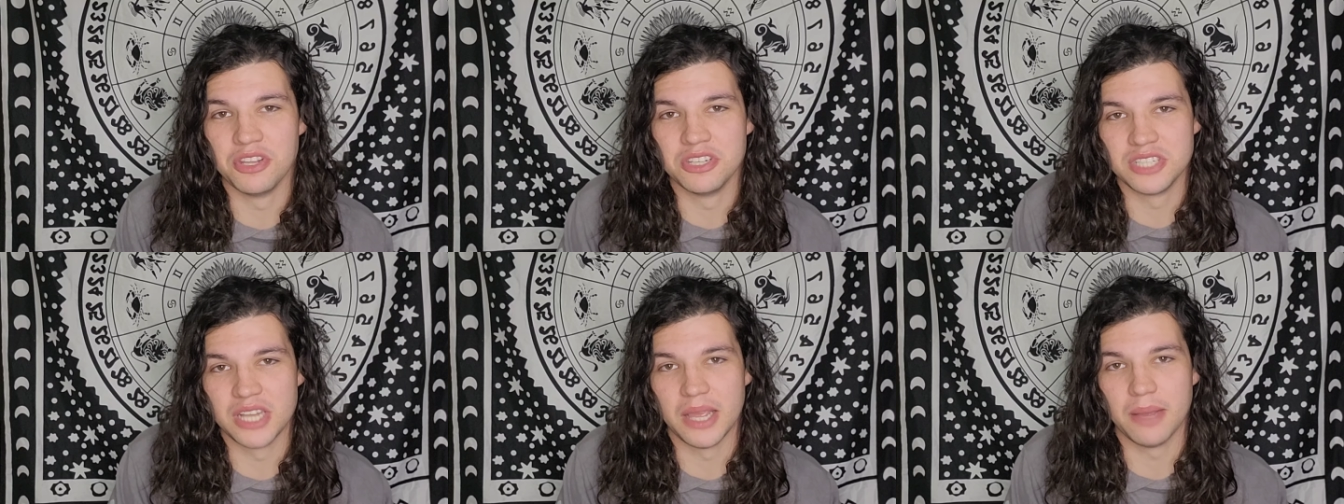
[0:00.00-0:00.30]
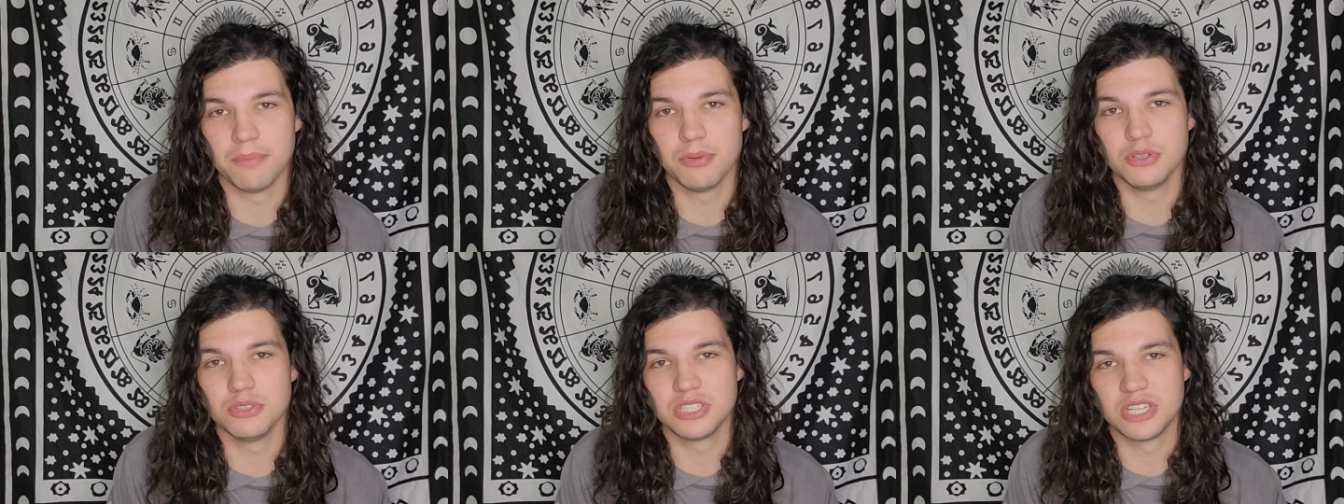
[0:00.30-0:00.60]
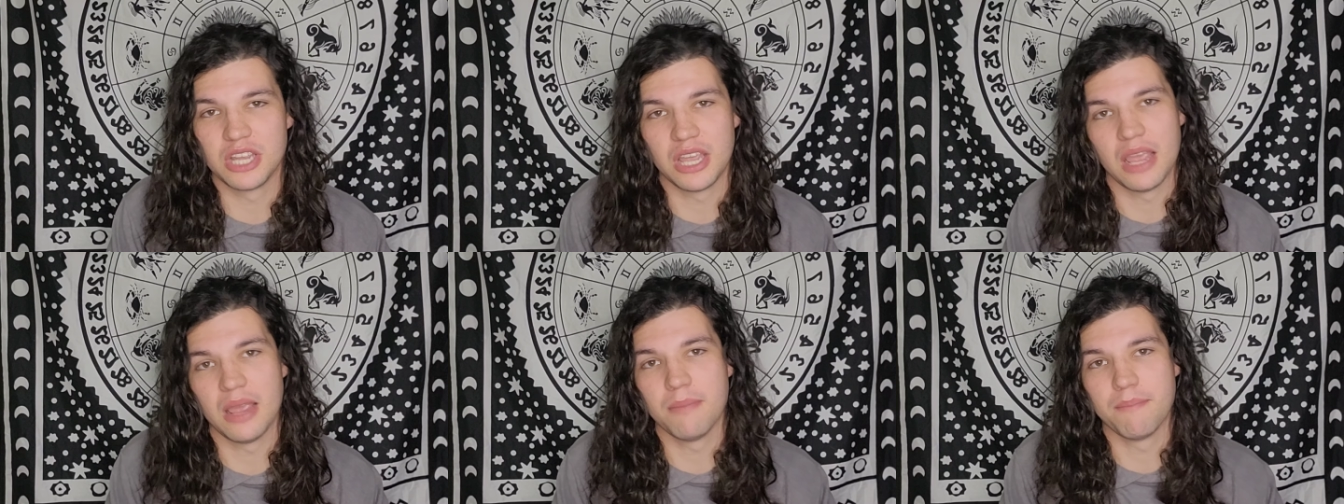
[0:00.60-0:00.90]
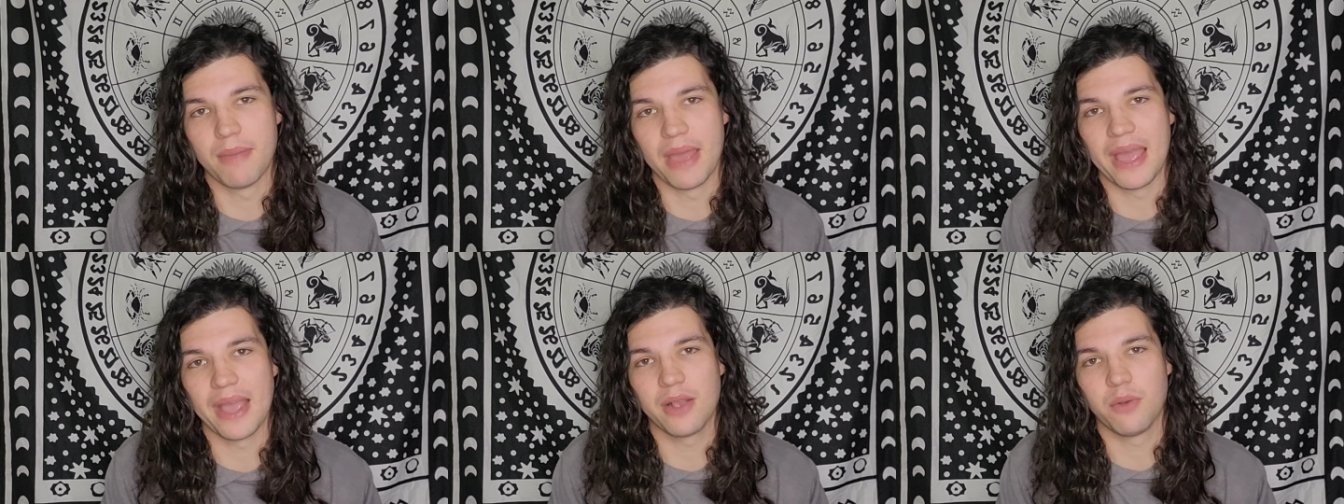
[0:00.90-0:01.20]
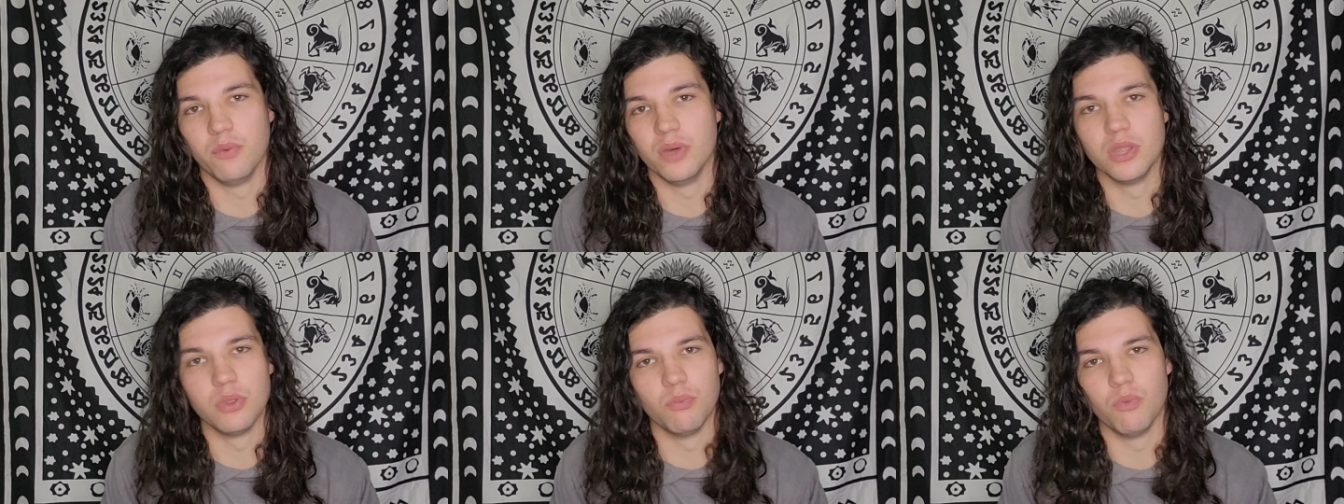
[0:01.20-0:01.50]
the samples came
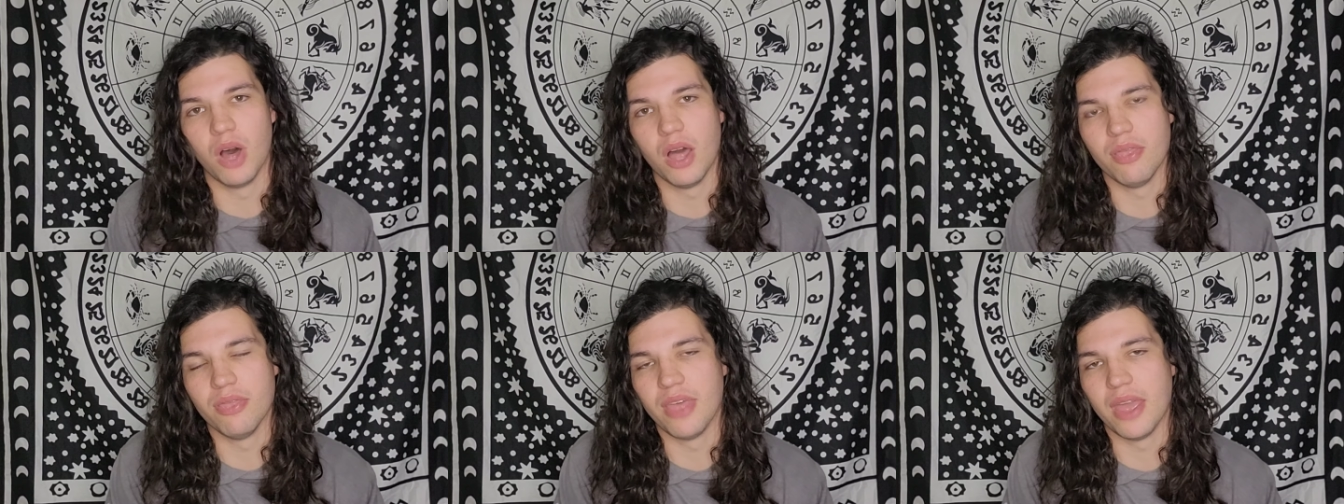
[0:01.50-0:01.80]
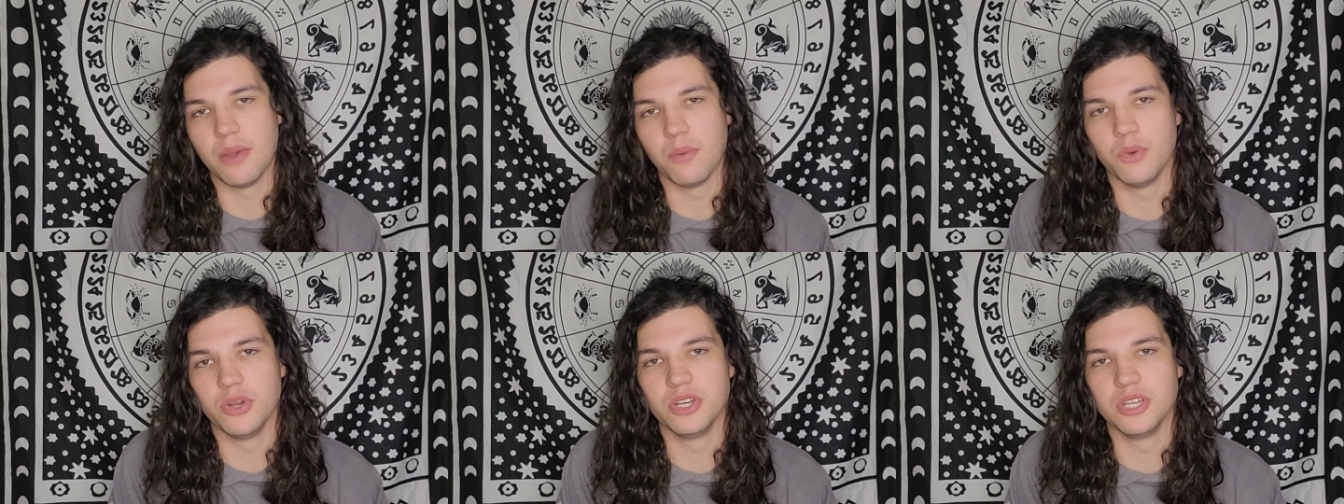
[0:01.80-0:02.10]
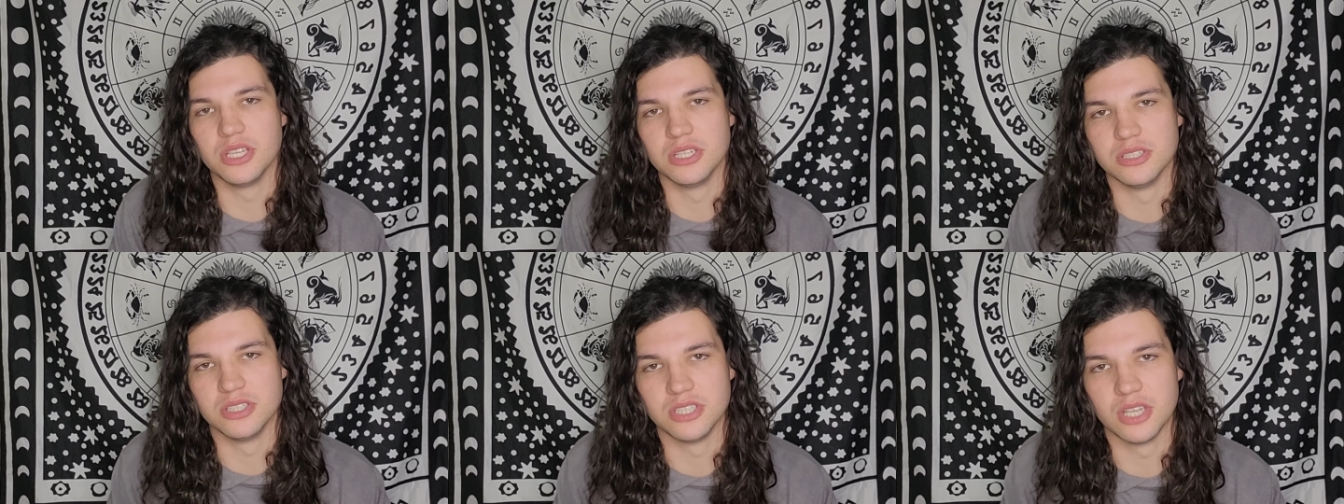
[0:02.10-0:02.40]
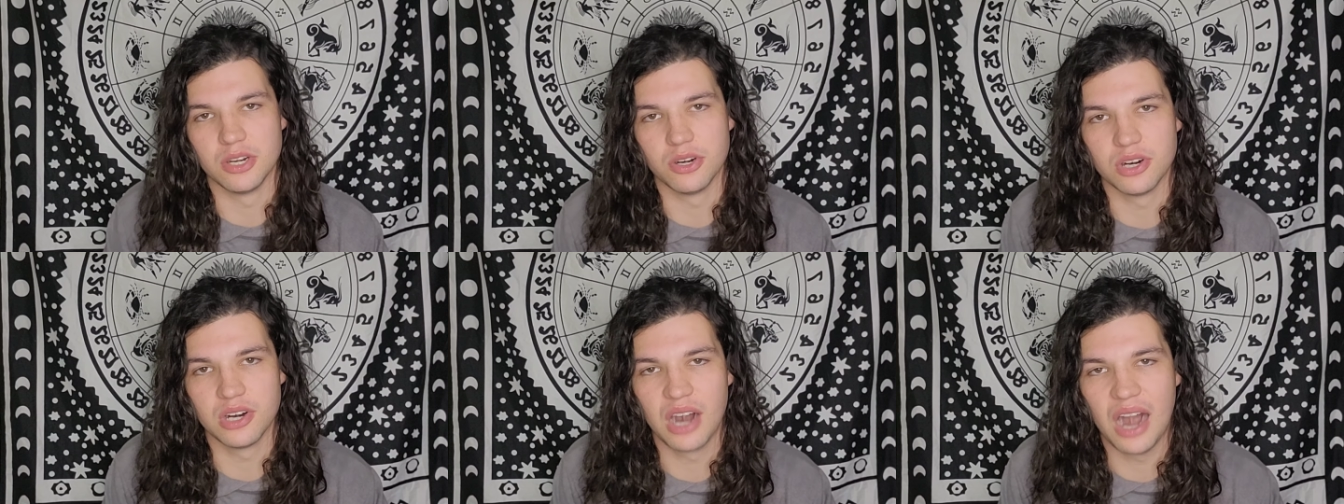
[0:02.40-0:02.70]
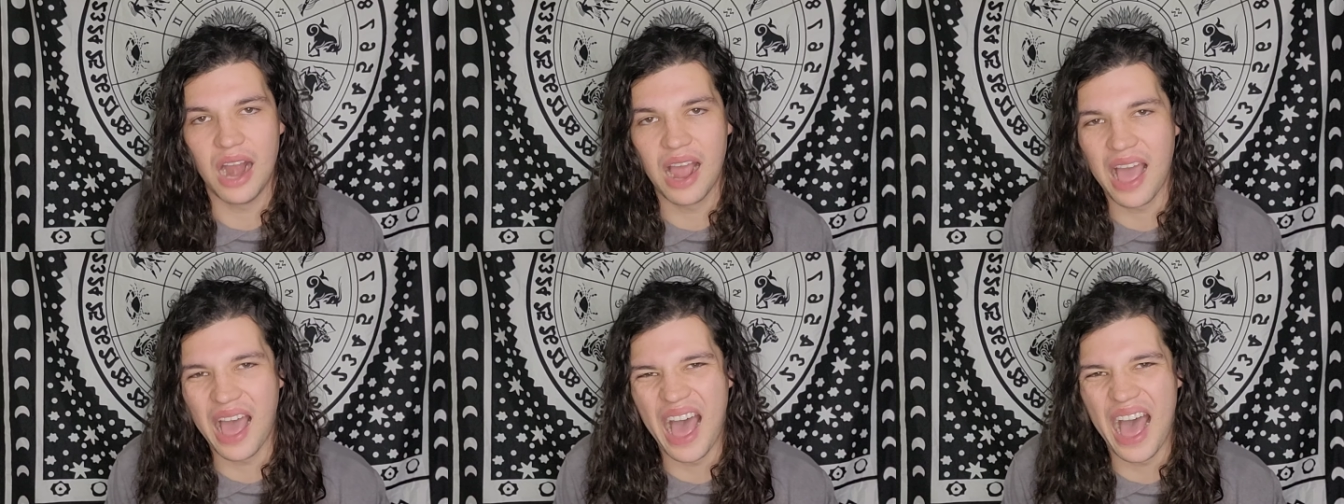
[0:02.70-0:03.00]
back with what they would
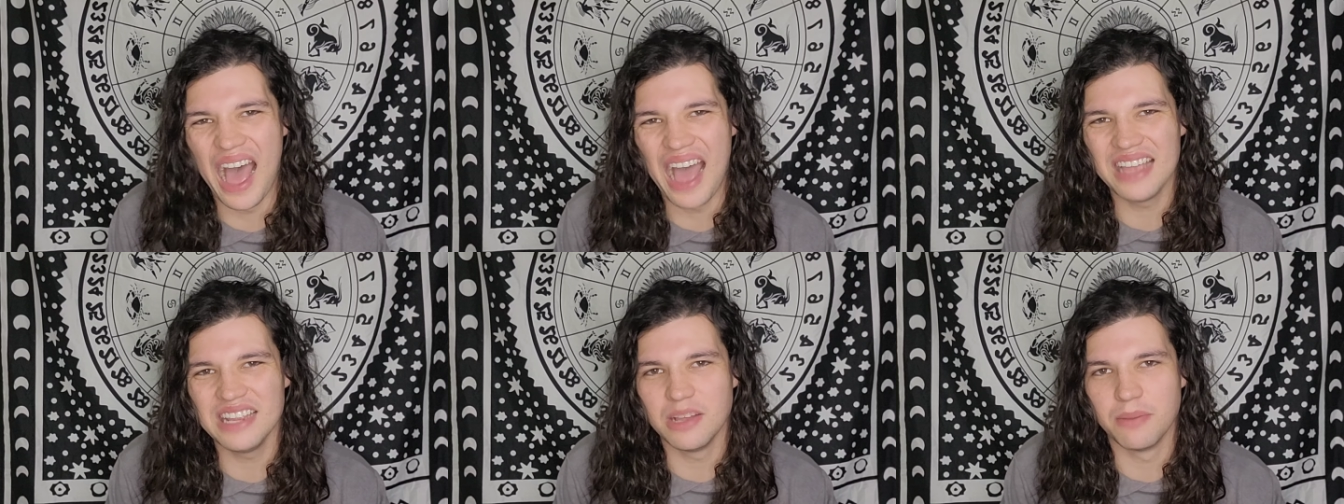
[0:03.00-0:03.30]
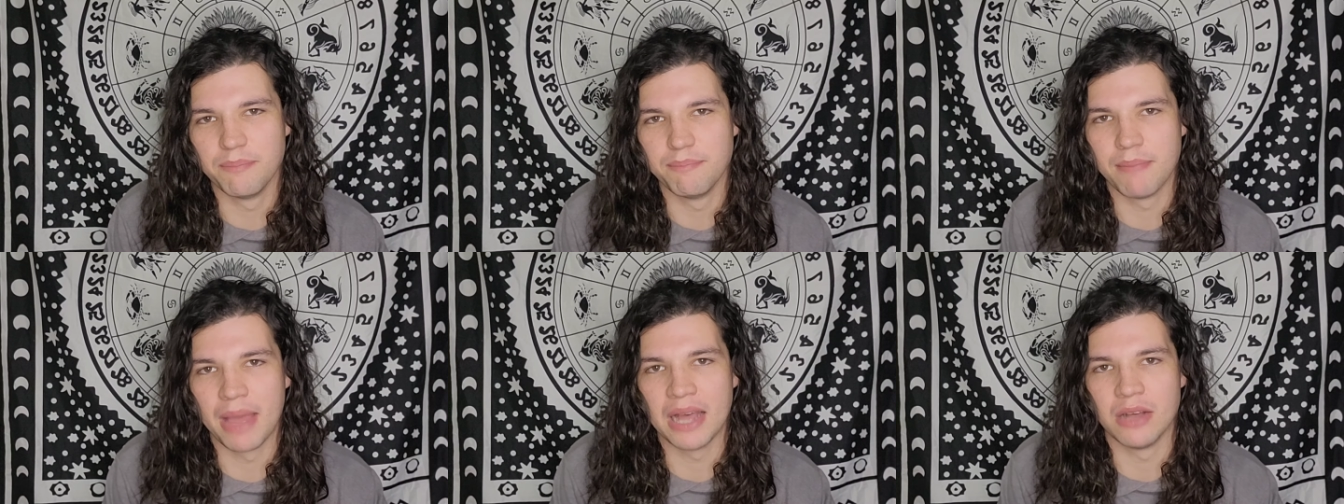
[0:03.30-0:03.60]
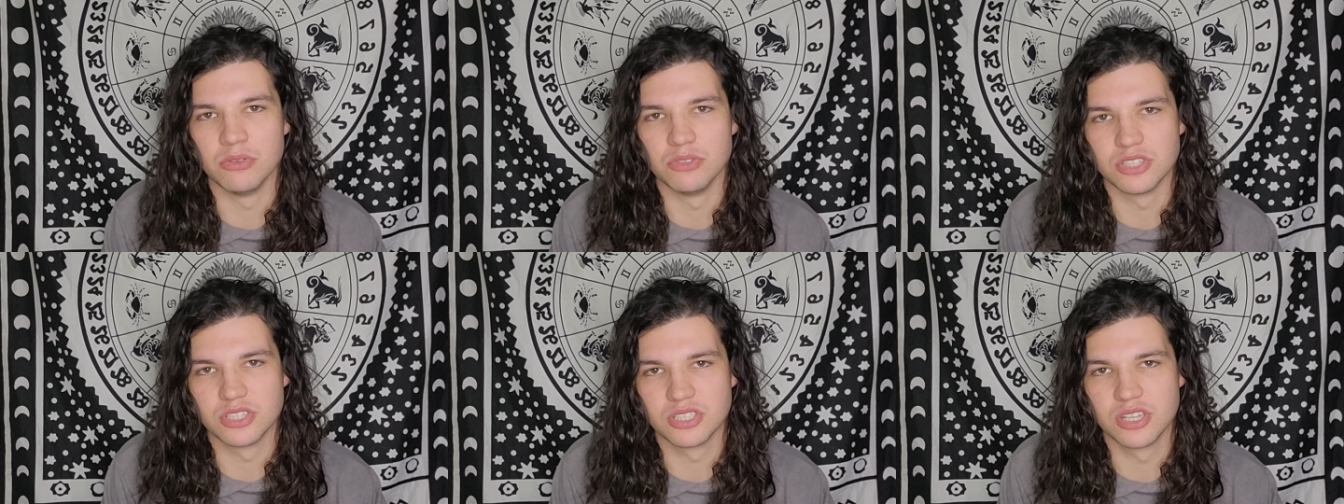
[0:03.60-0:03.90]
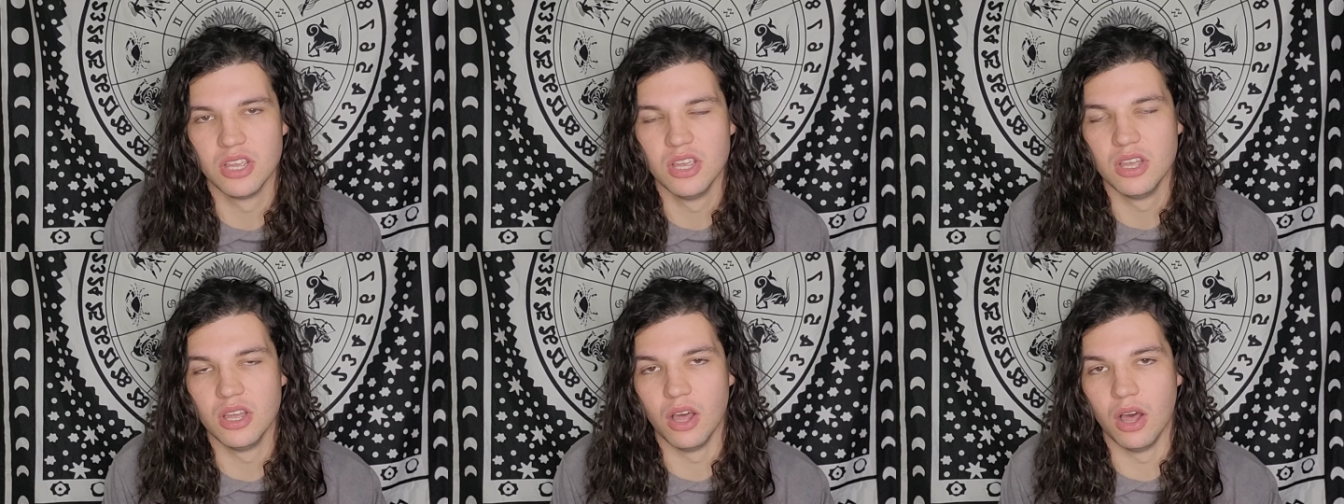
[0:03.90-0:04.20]
consider high amounts